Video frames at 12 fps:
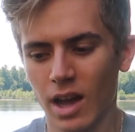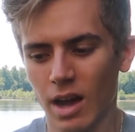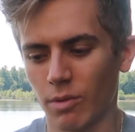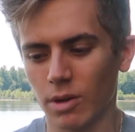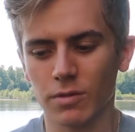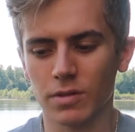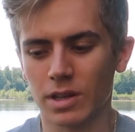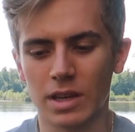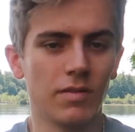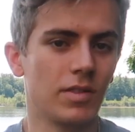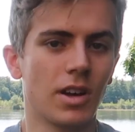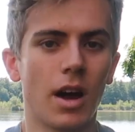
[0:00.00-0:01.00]
I wonder if we can
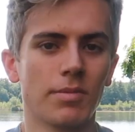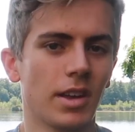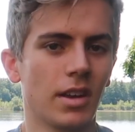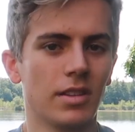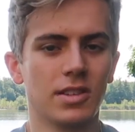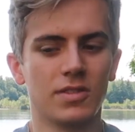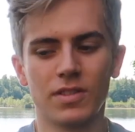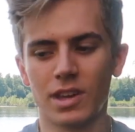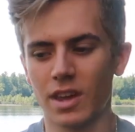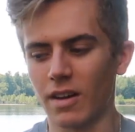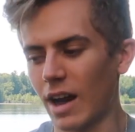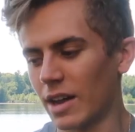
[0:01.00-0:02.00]
even top that on this
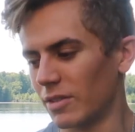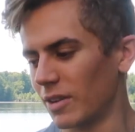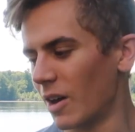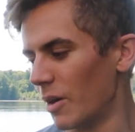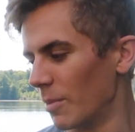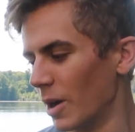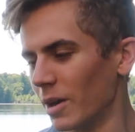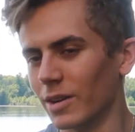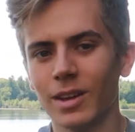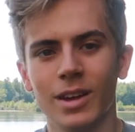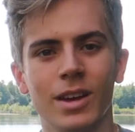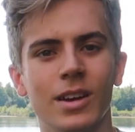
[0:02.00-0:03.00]
video. I don't know, but
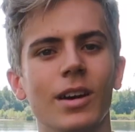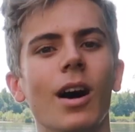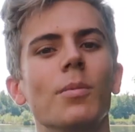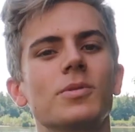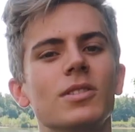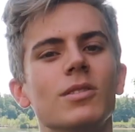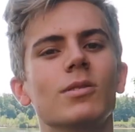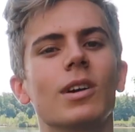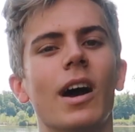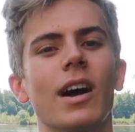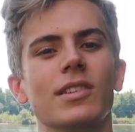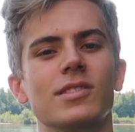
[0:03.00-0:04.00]
up to you
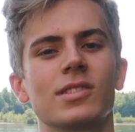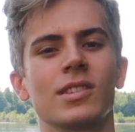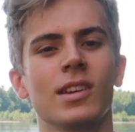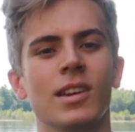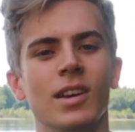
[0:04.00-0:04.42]
guys.